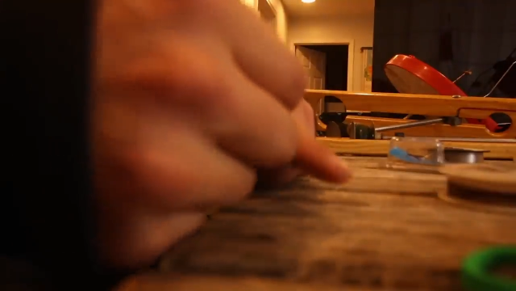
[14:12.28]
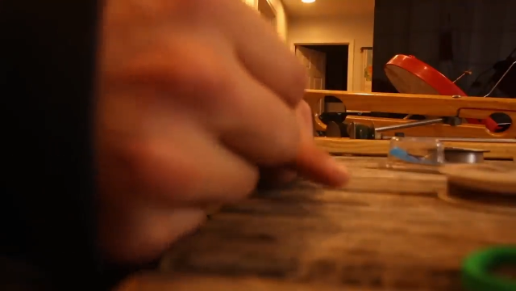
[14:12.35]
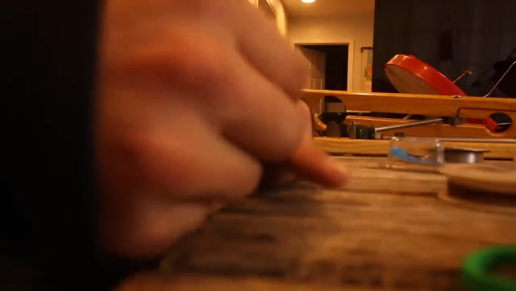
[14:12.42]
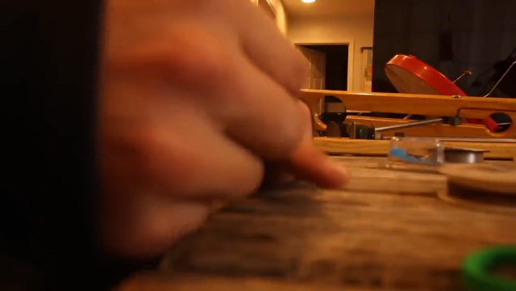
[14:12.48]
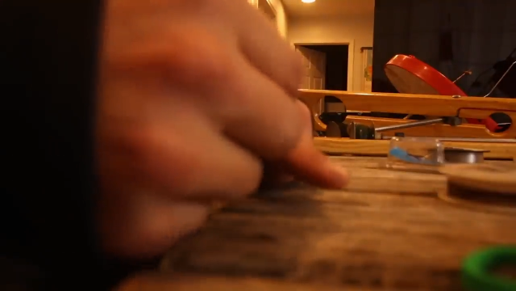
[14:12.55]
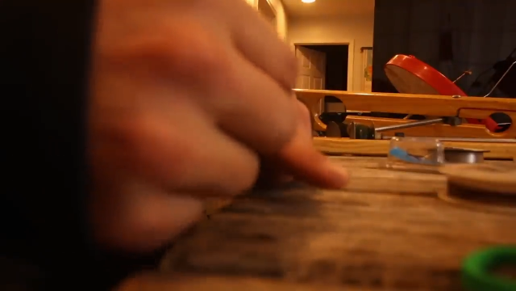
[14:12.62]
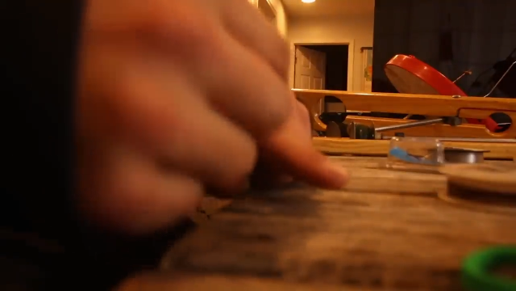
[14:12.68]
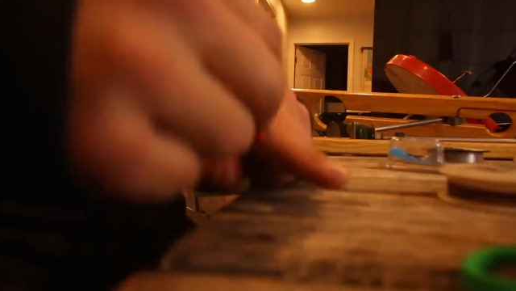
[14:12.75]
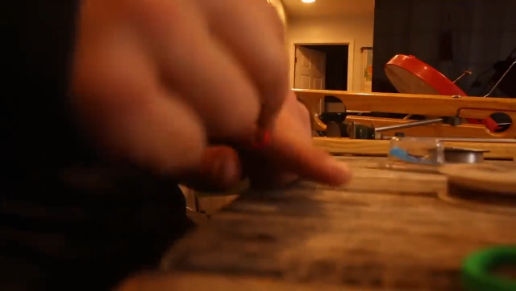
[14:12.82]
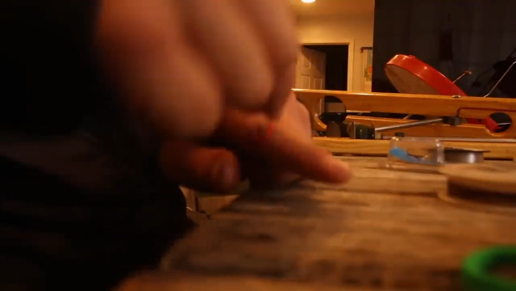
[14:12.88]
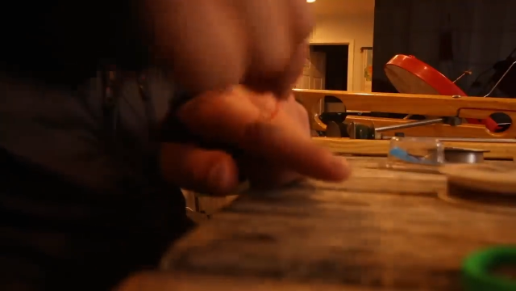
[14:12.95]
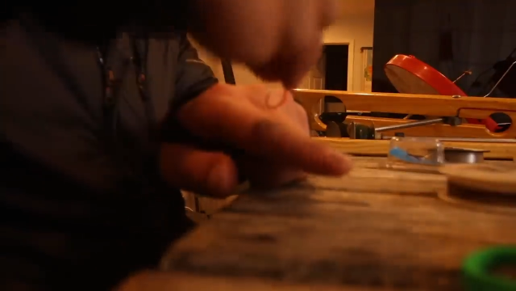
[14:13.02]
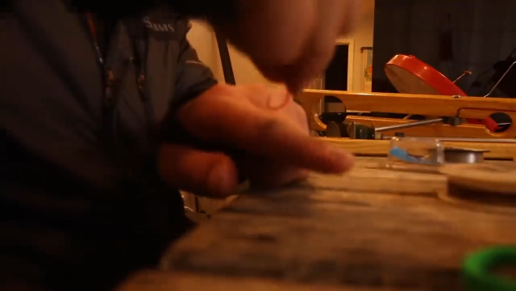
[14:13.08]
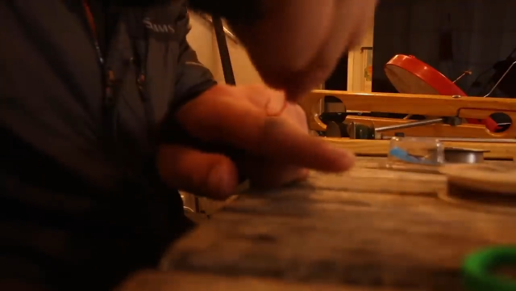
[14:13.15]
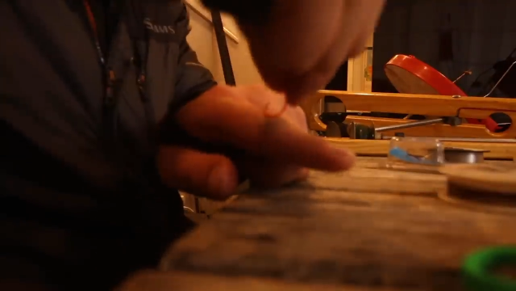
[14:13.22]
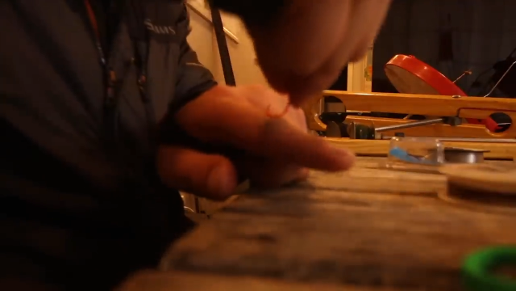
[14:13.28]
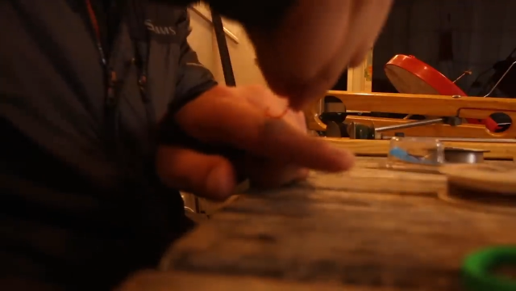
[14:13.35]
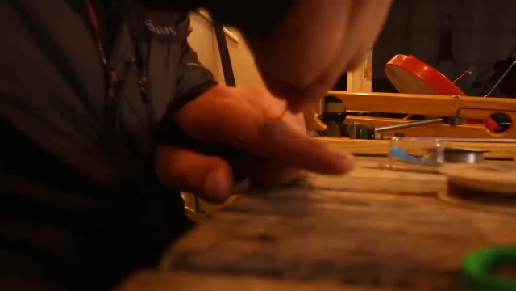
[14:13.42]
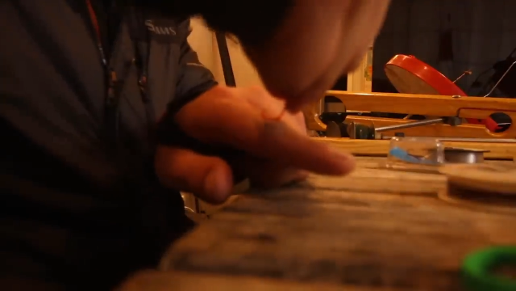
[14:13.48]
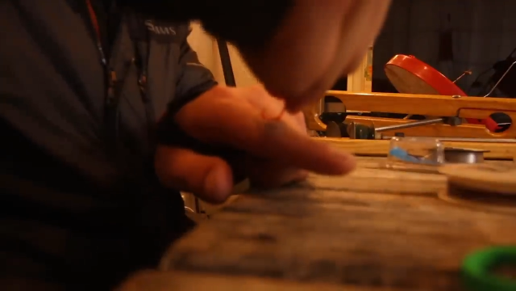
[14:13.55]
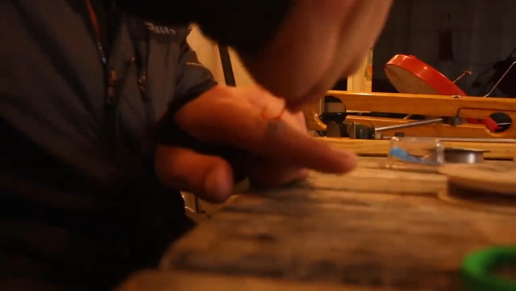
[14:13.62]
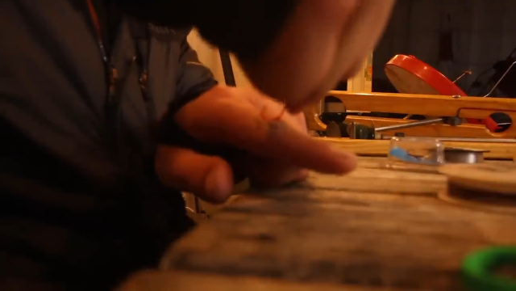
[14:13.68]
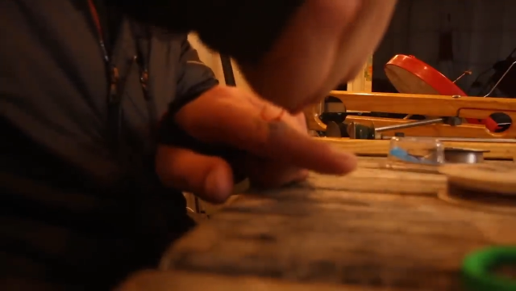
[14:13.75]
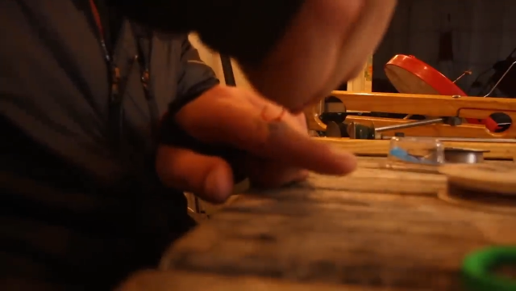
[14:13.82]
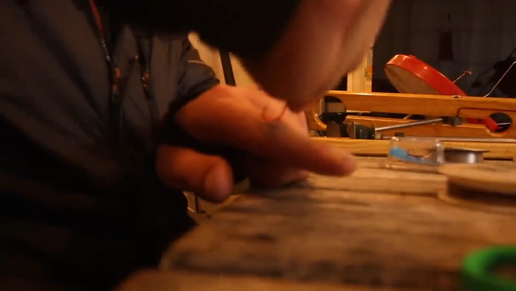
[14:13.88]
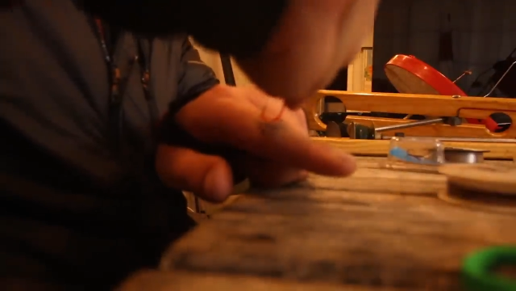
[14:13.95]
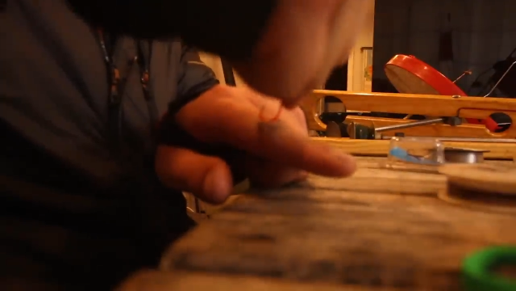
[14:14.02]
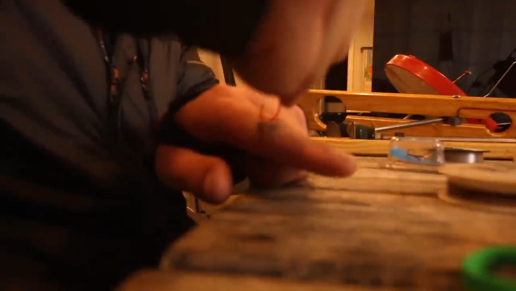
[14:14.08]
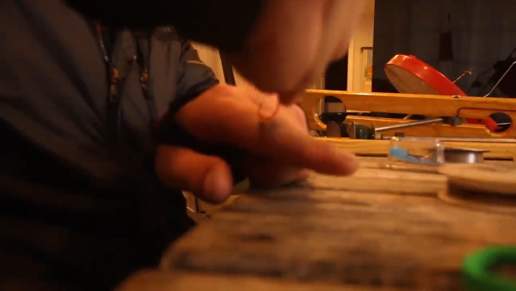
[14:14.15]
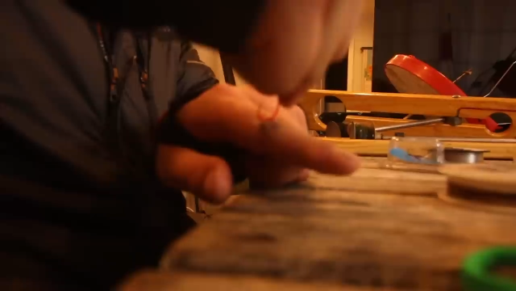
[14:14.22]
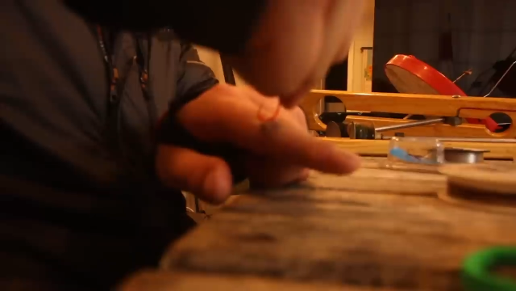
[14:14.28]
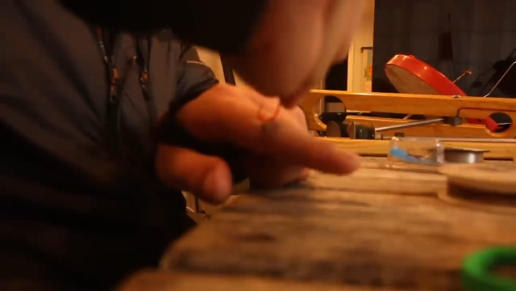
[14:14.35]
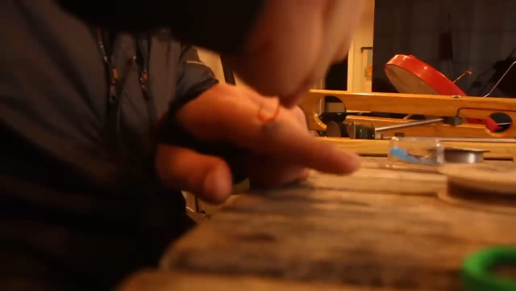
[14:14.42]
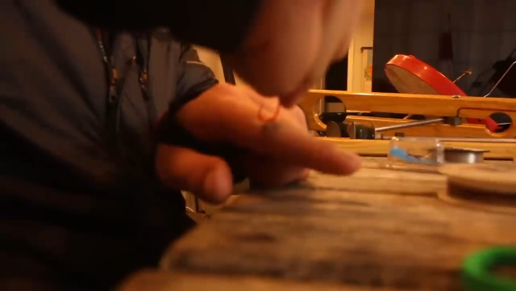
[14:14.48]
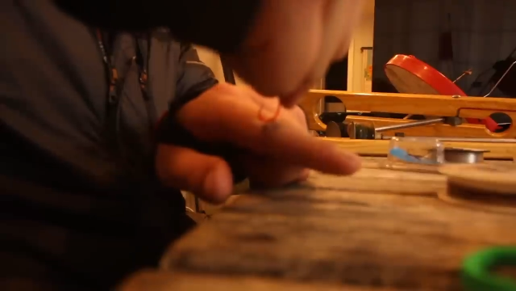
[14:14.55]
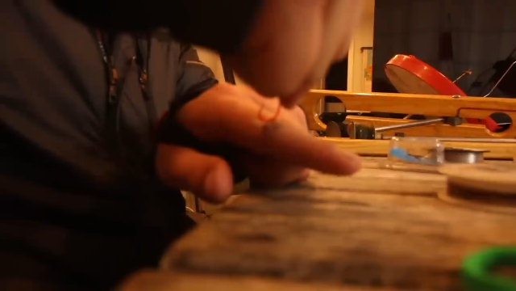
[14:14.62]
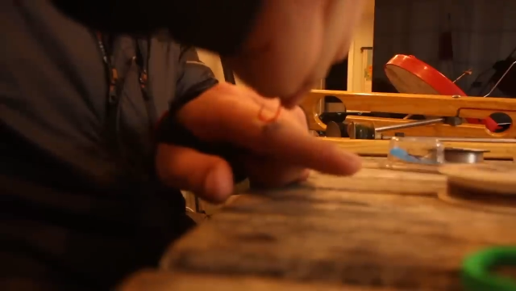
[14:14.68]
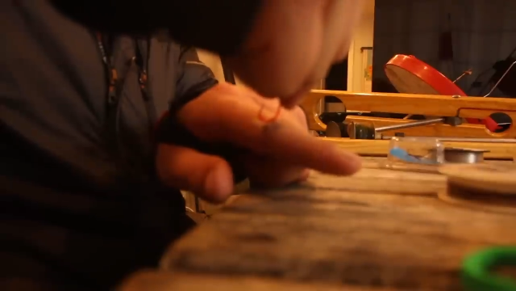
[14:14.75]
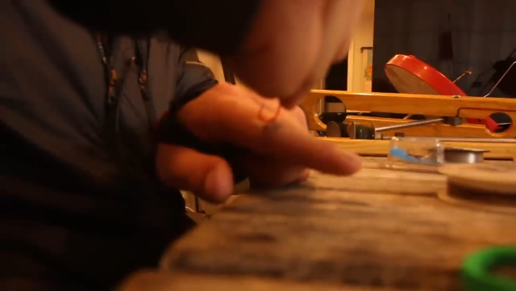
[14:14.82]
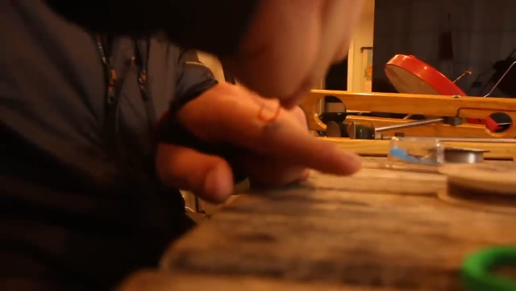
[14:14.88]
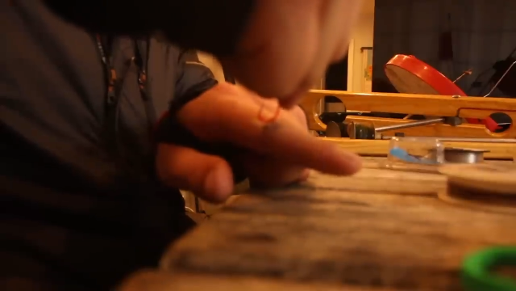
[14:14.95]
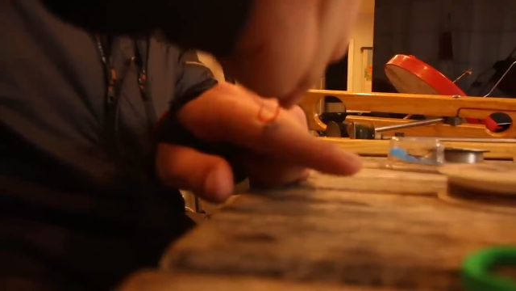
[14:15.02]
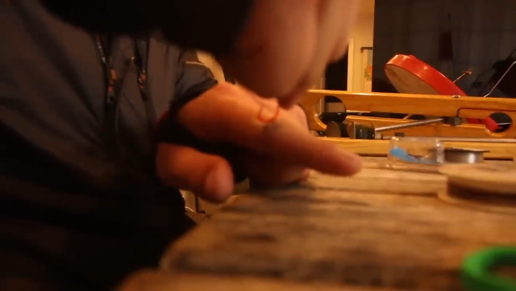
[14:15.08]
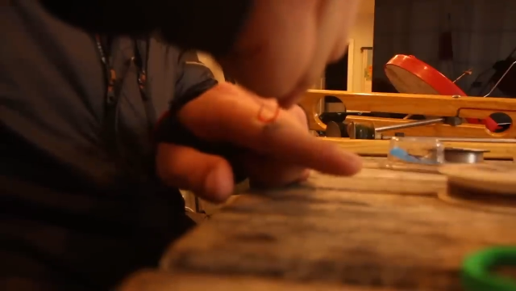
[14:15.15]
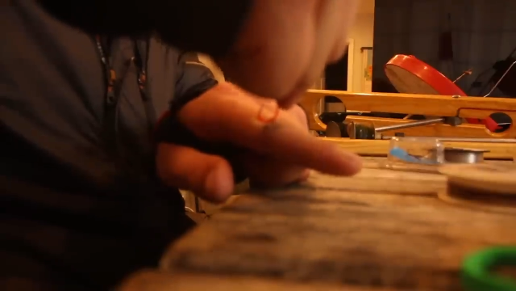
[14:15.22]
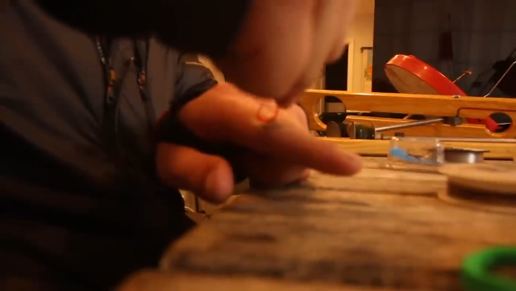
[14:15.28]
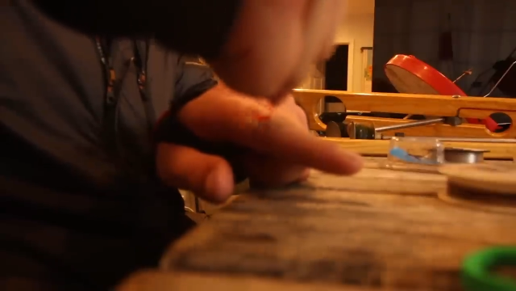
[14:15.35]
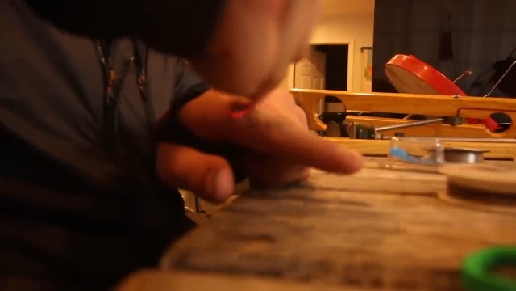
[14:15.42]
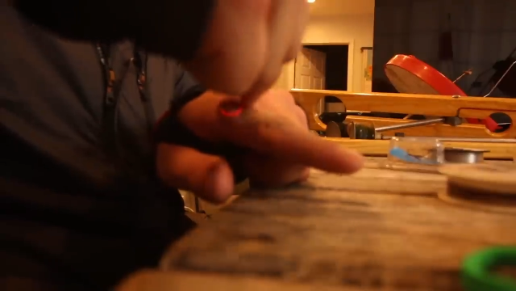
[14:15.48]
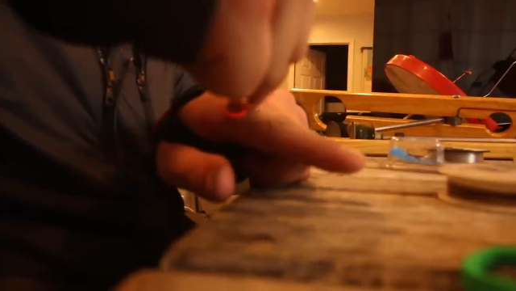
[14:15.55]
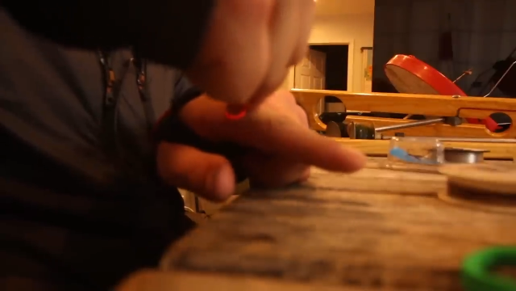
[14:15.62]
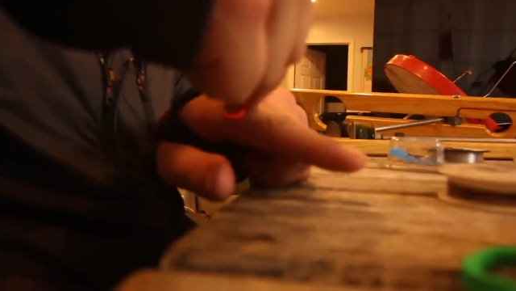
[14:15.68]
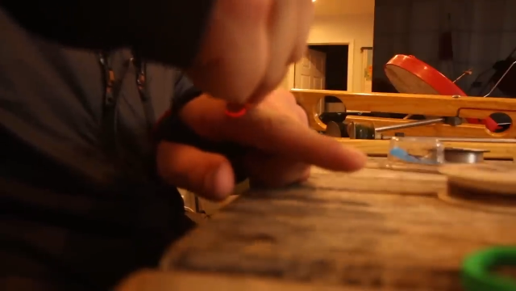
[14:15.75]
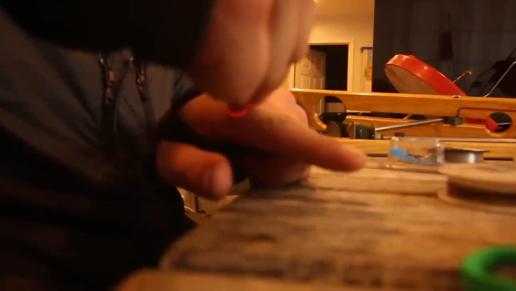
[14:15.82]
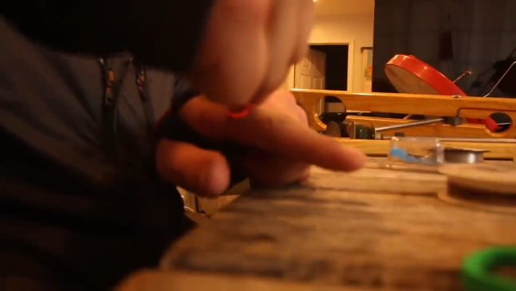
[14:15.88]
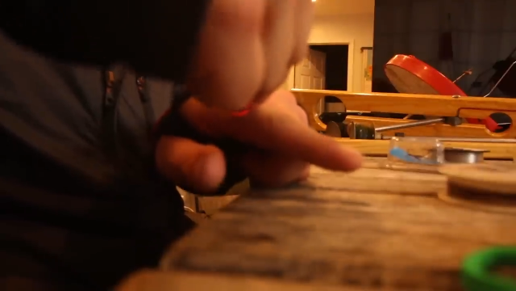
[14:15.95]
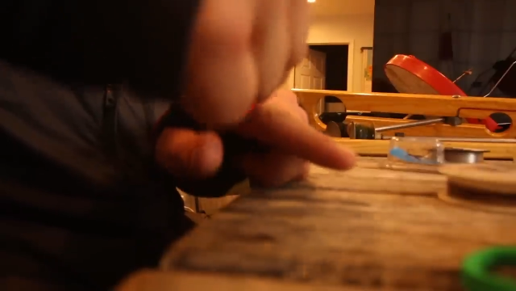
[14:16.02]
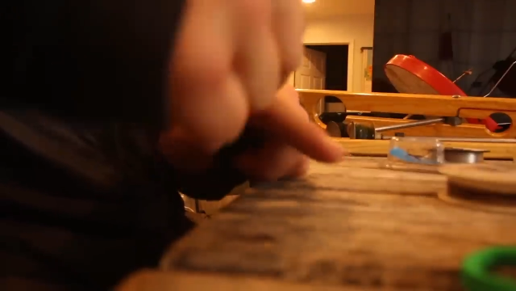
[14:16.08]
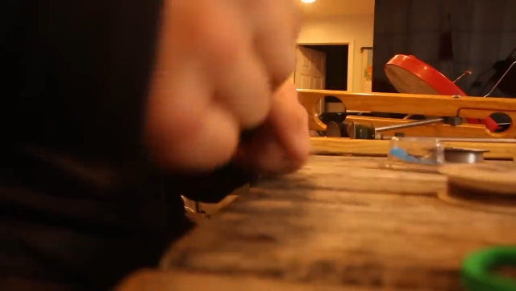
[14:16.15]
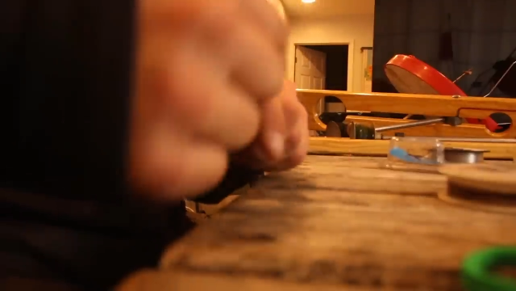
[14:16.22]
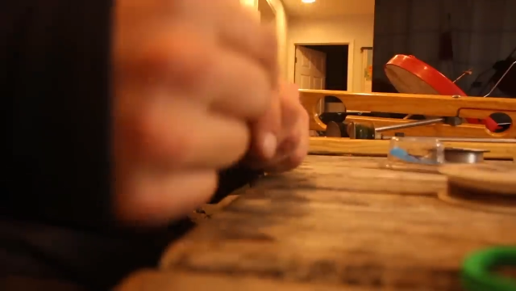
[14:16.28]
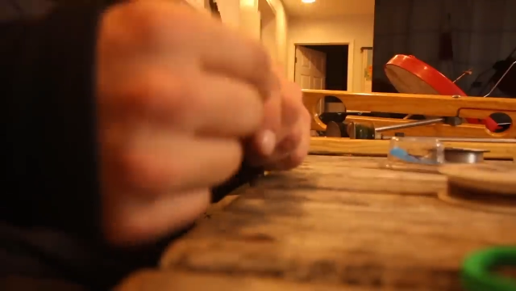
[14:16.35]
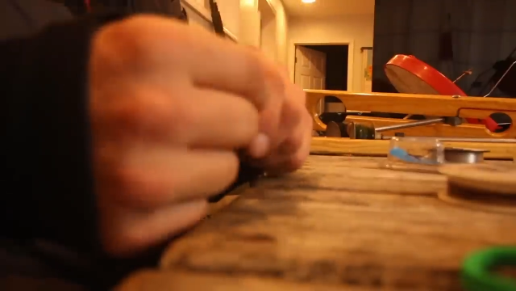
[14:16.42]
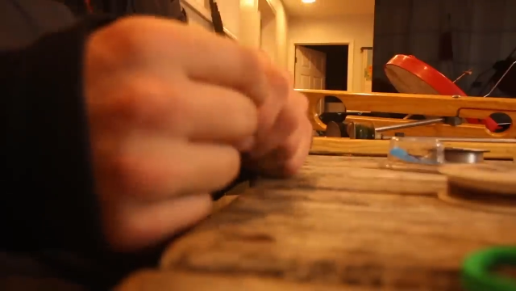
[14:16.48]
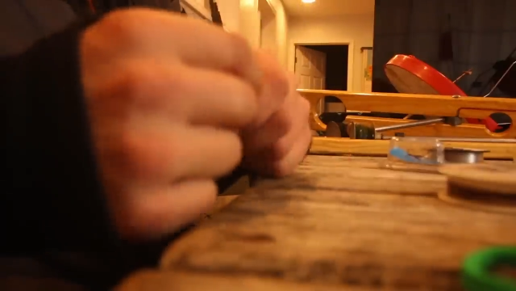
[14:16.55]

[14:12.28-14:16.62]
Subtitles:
No face is visible, so there are no lips to read.